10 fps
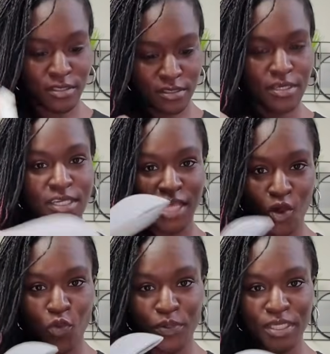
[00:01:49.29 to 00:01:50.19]
because I
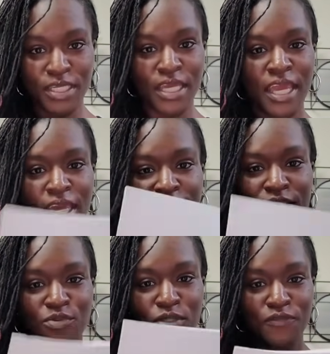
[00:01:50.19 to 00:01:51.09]
opened it and
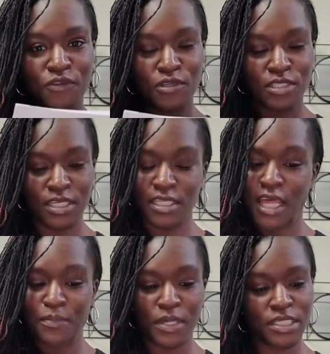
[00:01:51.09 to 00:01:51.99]
this was the first thing
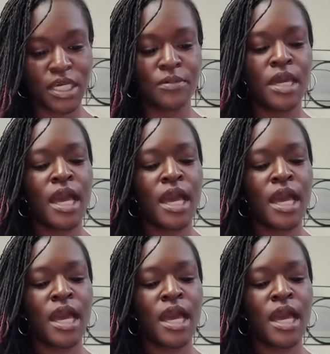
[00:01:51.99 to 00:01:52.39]
that I picked up.